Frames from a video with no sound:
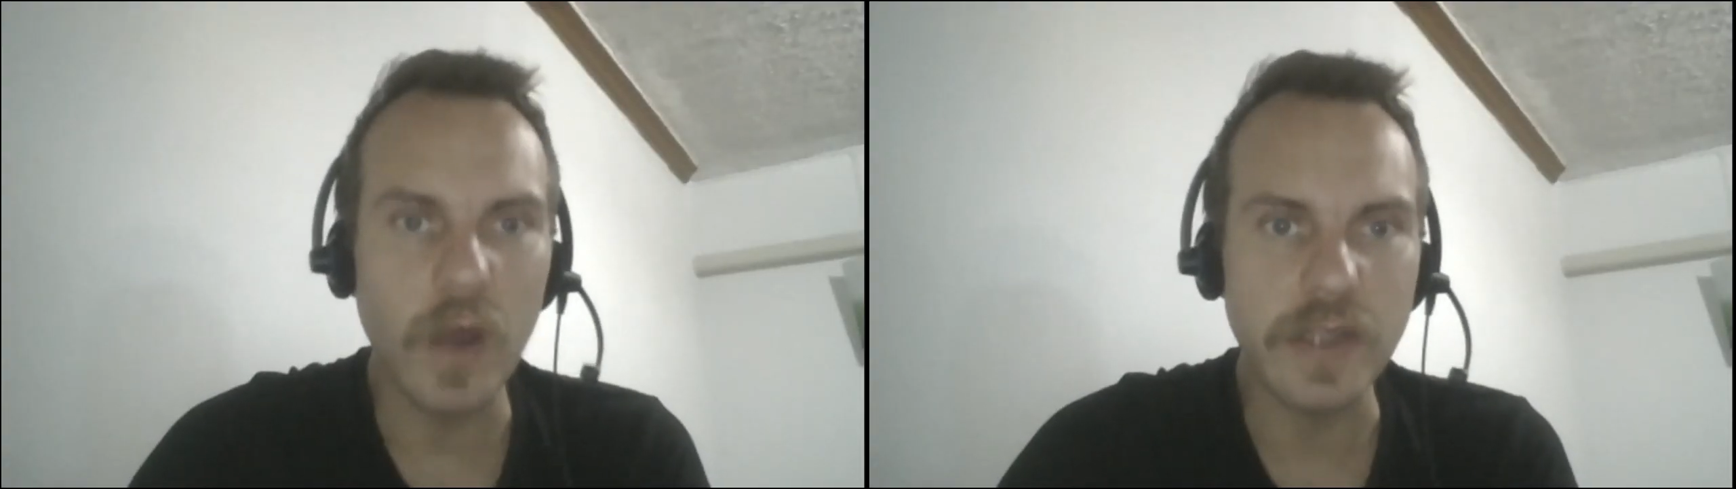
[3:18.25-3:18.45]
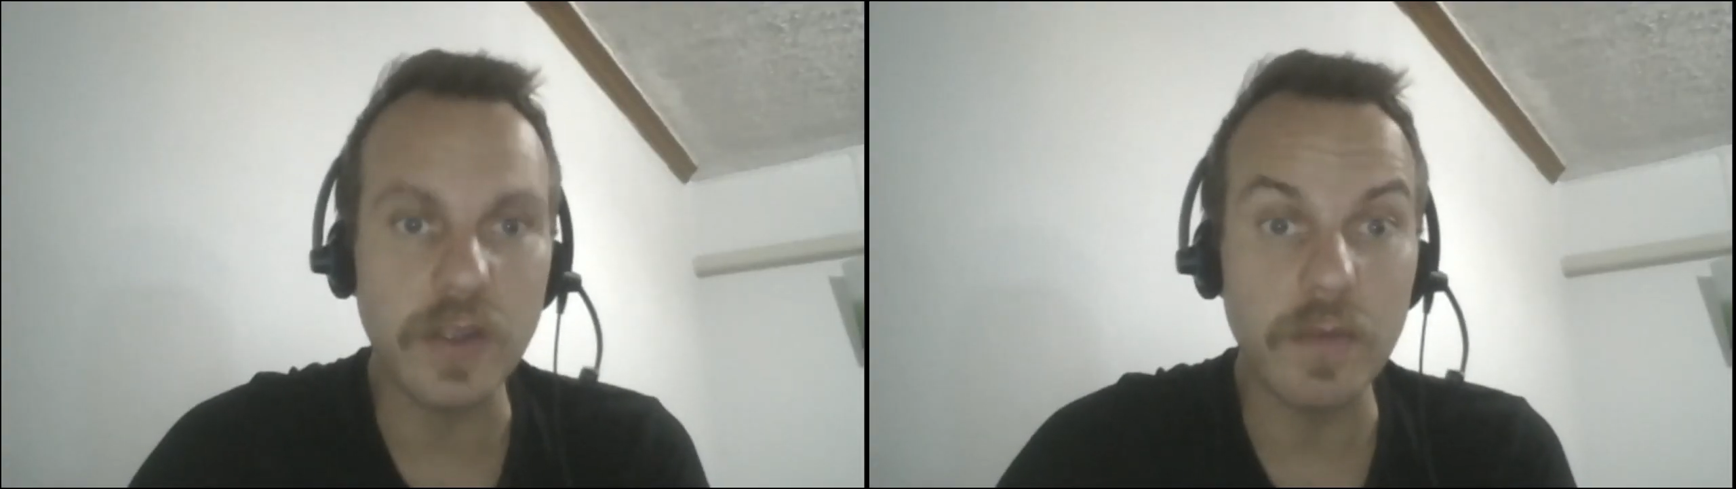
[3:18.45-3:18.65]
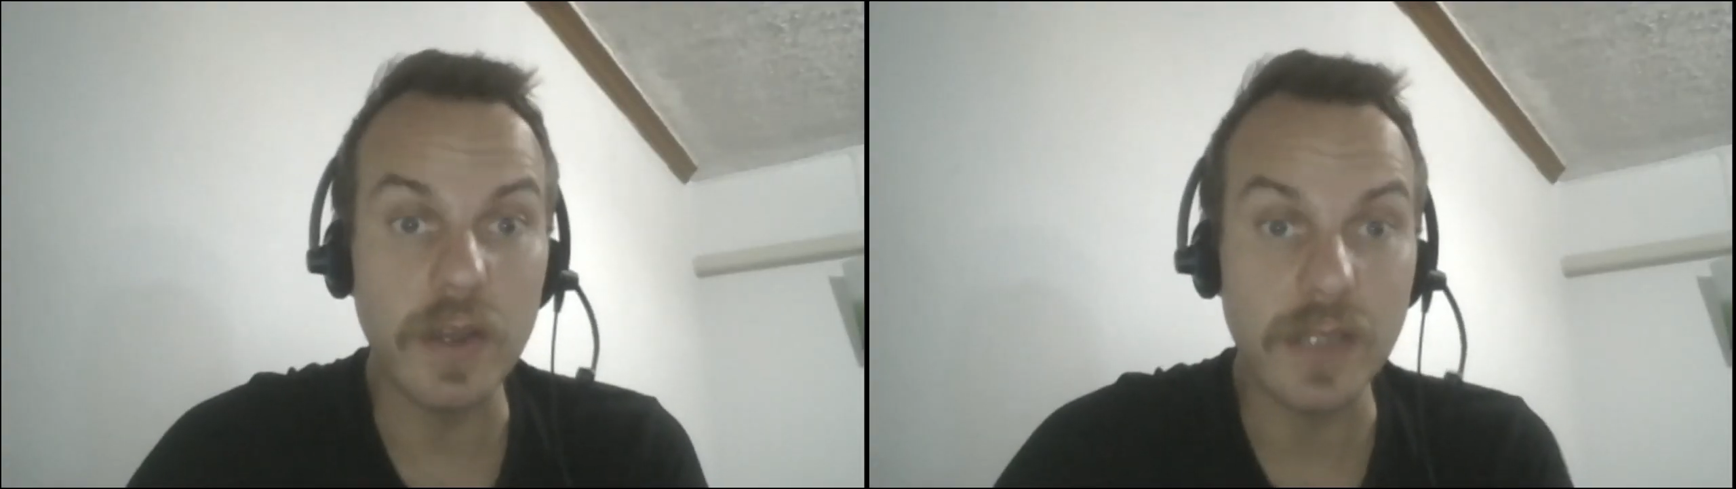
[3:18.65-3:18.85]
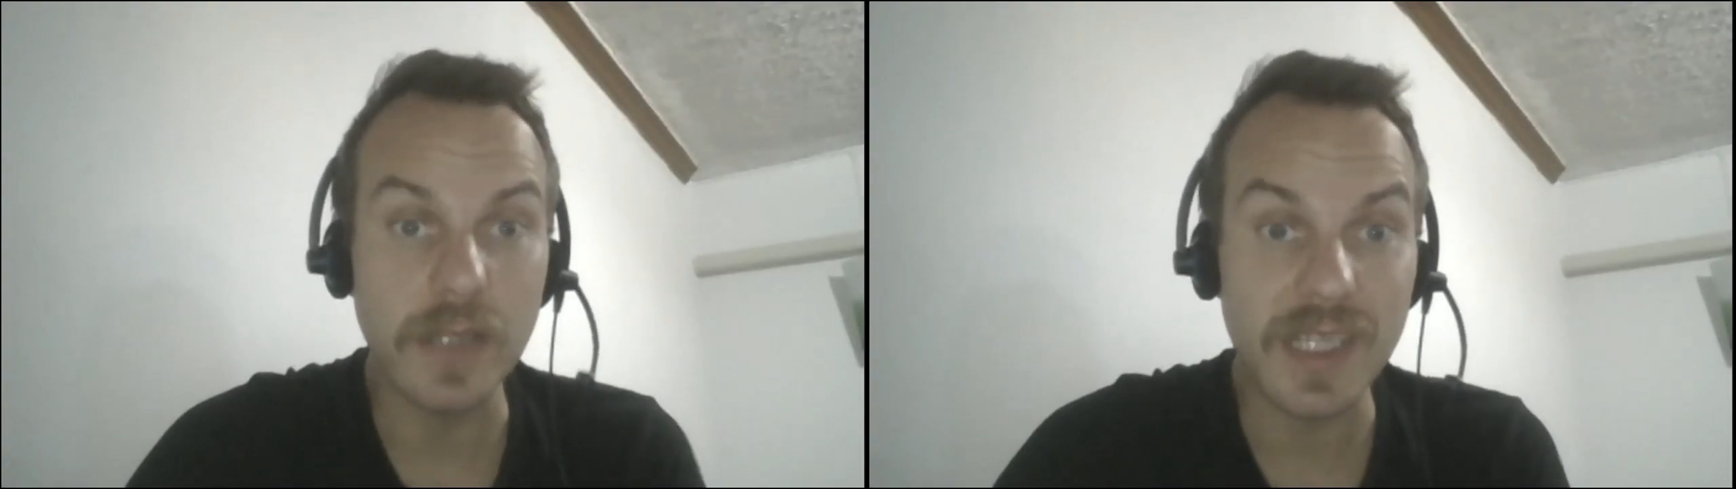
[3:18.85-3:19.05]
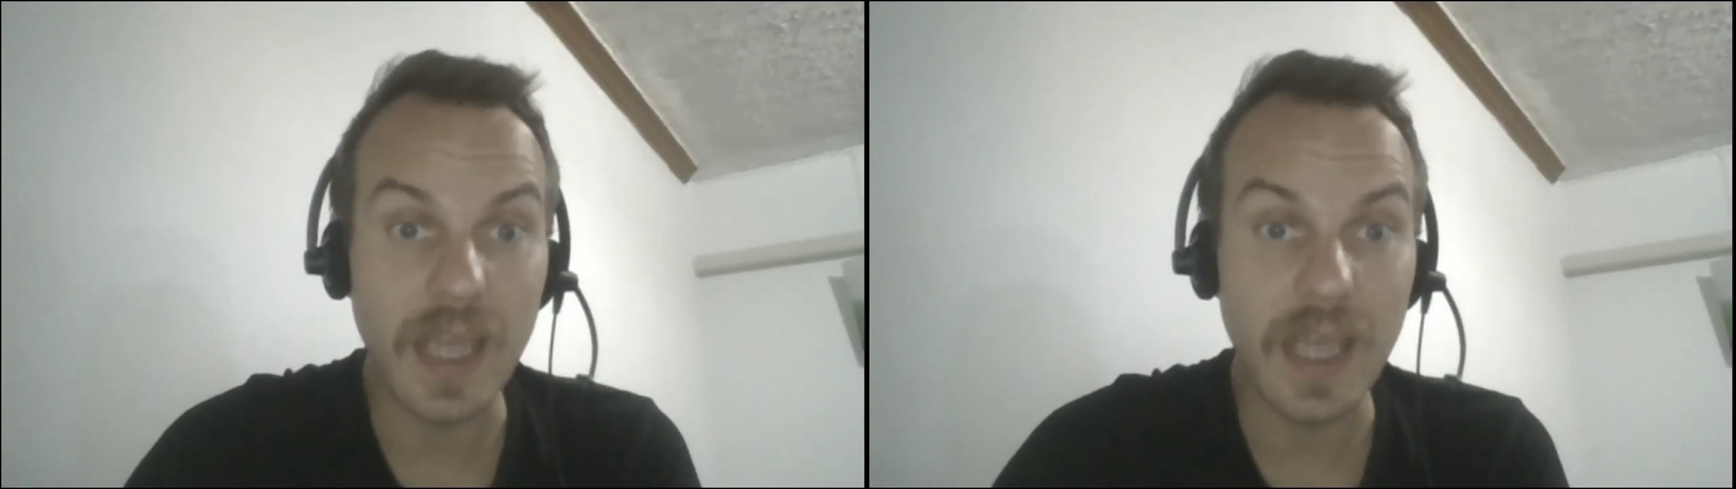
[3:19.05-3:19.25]
why Serbia
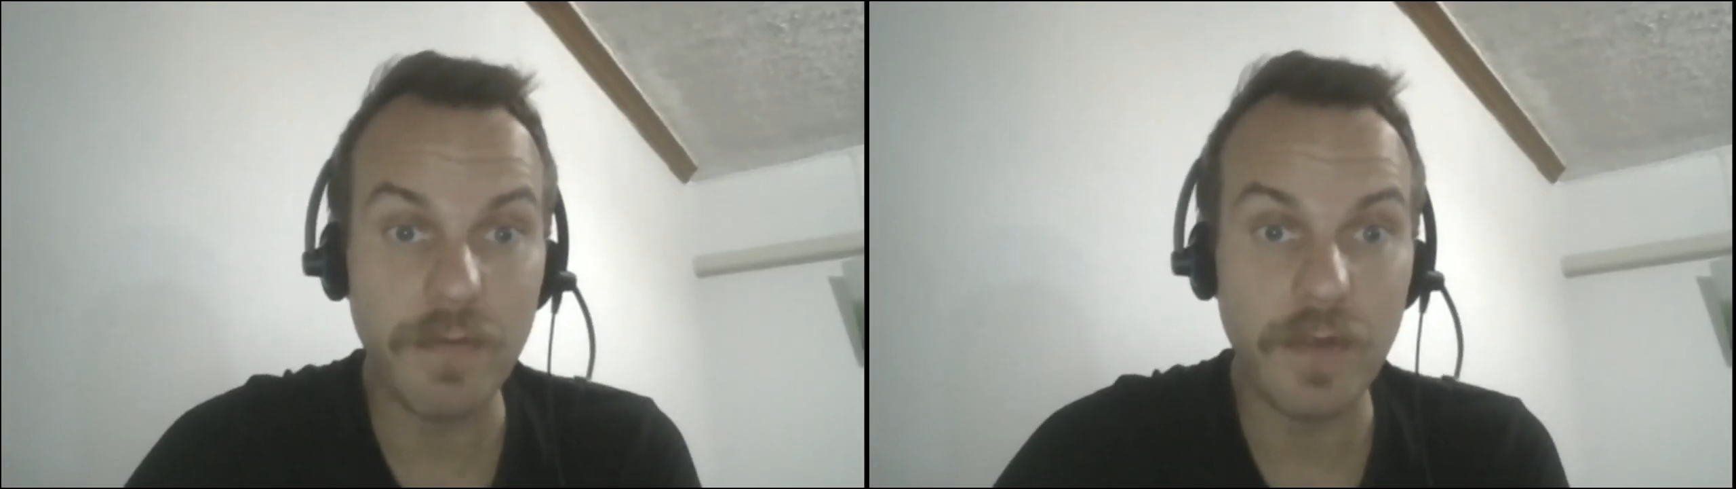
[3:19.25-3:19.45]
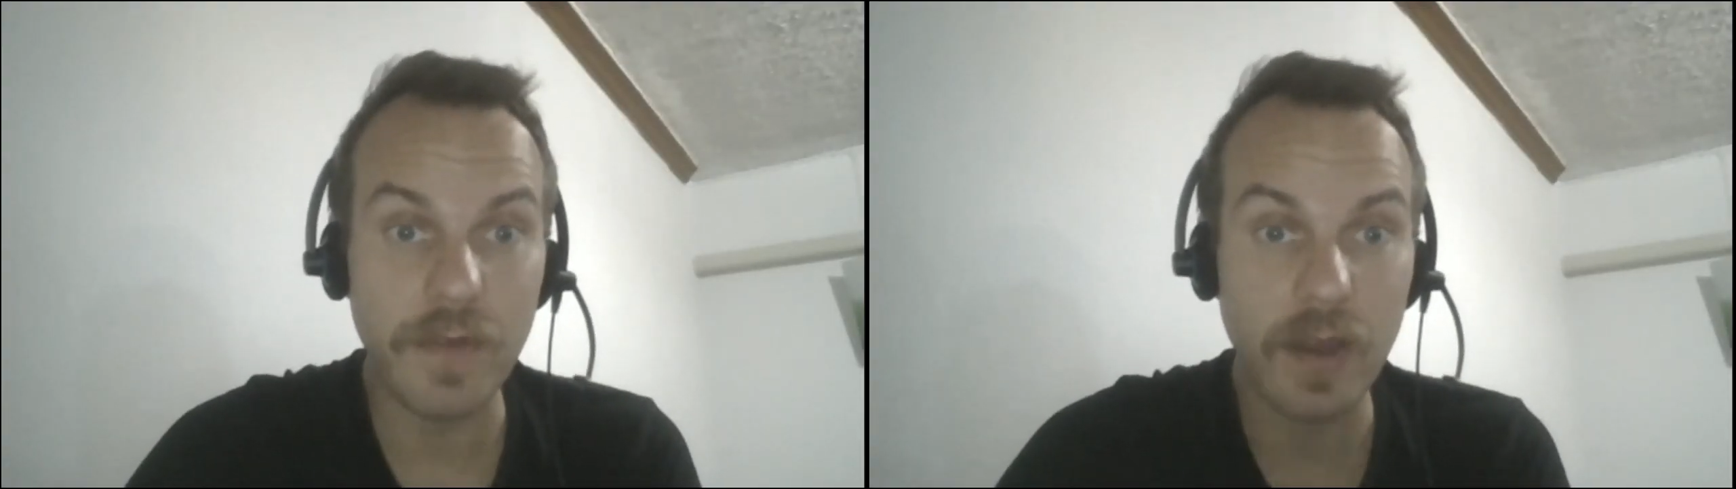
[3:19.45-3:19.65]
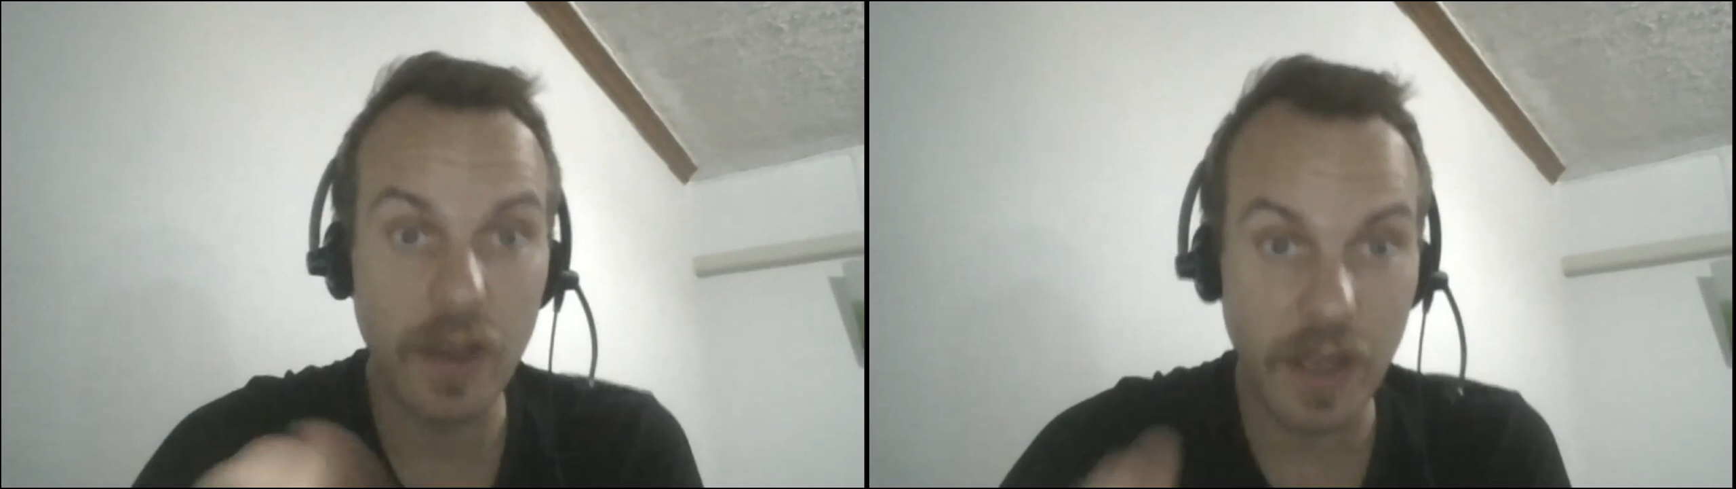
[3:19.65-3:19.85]
is safe